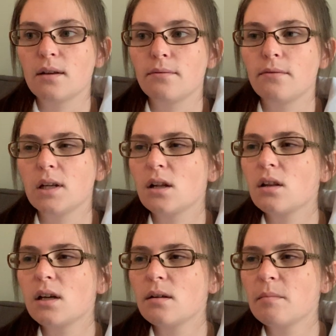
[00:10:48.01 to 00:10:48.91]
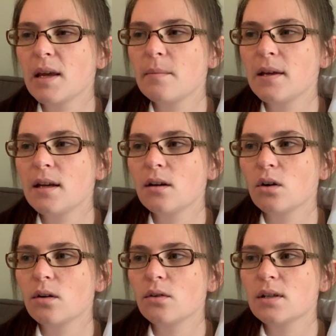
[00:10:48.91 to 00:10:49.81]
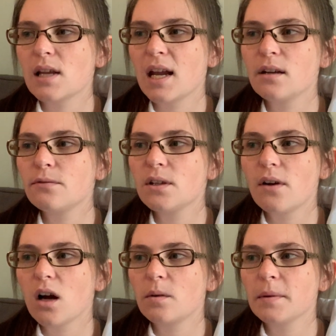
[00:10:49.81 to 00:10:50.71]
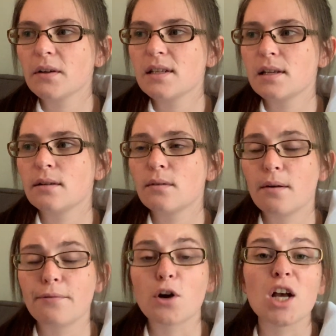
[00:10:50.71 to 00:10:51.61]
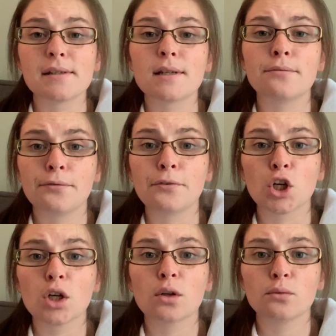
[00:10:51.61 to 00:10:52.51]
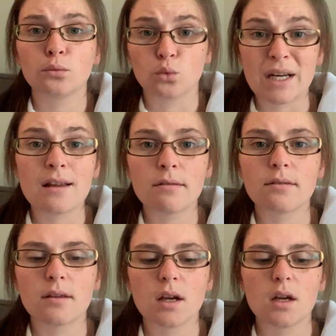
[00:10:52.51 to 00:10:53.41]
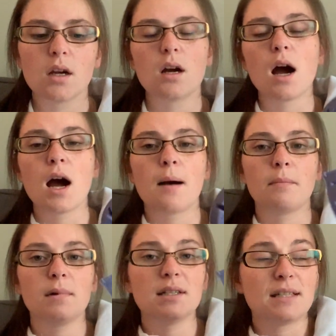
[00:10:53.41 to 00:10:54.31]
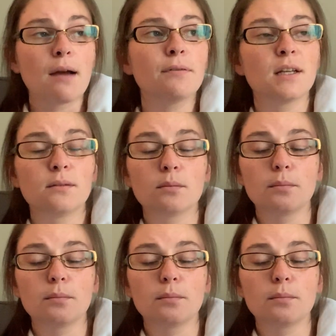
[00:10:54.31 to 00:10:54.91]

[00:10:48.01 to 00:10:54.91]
vanilla maybe, or there's a handful of huckleberries and frosted fir wreath. Definite